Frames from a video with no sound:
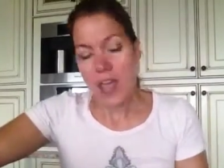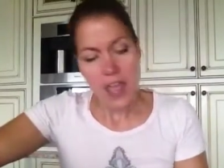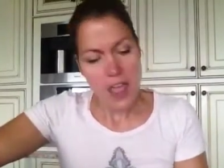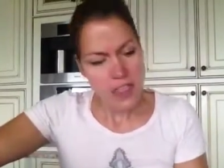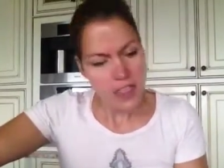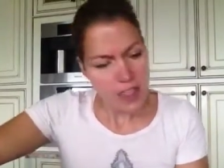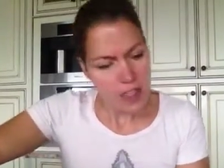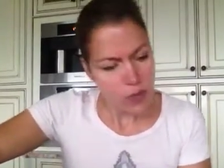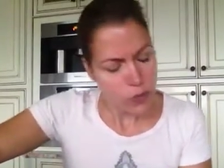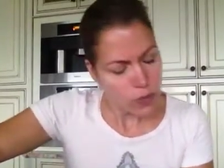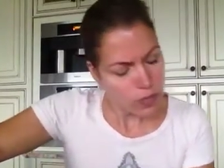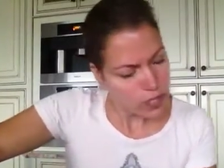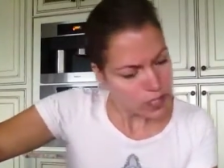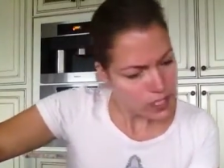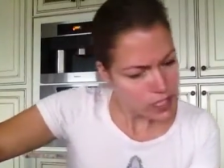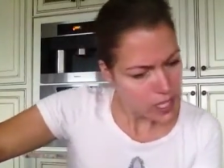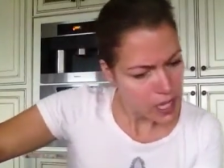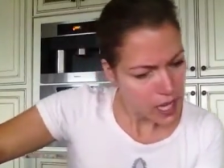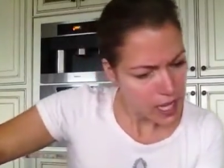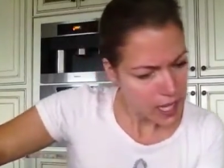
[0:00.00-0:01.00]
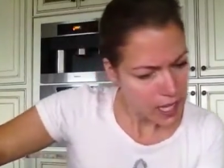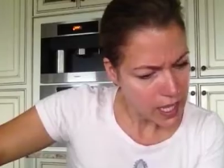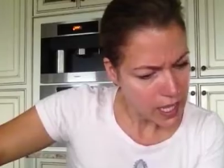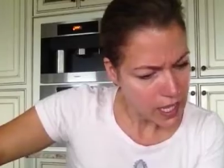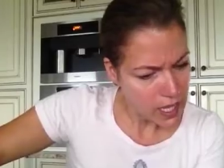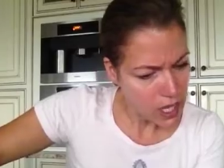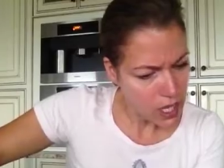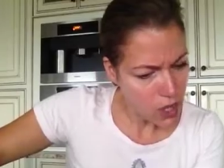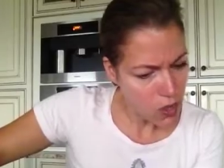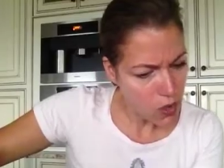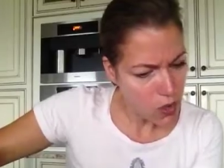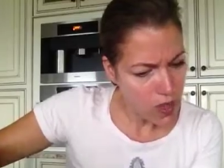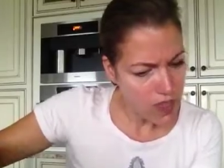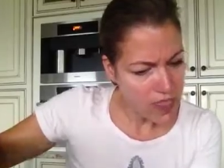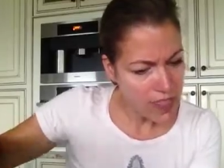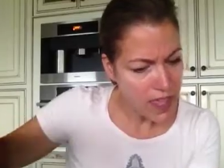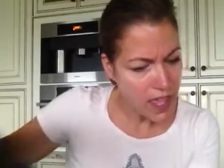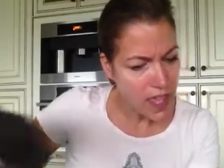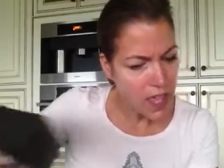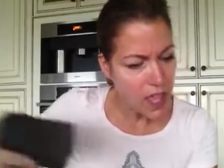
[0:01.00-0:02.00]
And then what else did I get? Oh, I
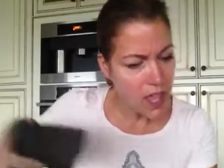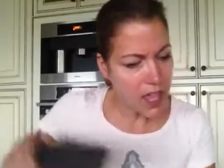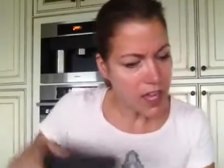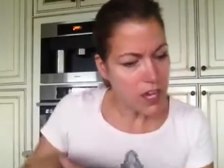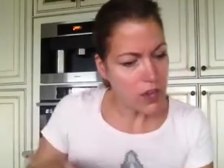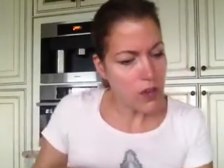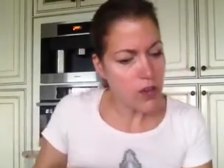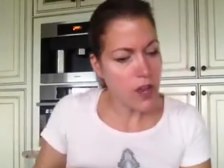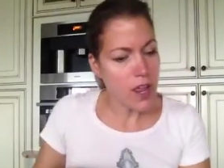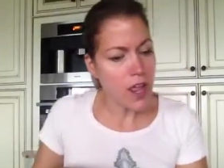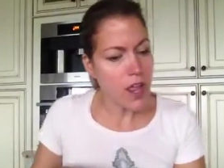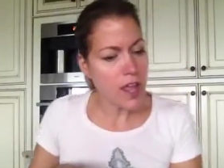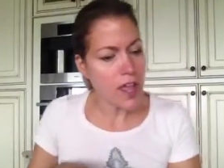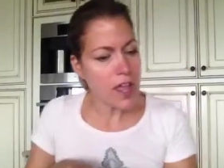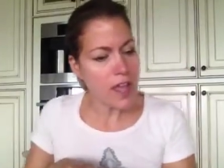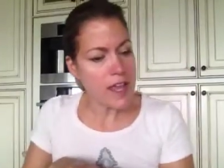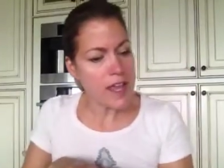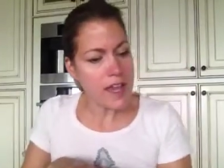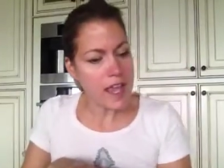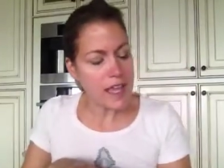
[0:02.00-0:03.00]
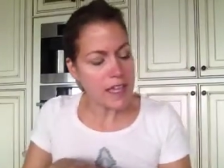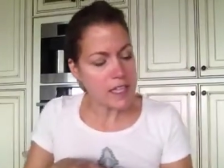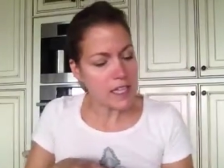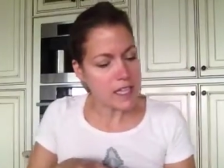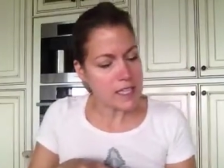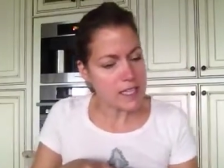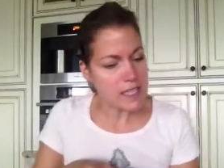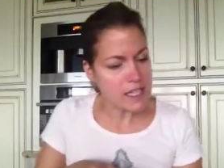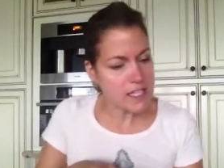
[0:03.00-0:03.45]
think I, I got a, a necklace.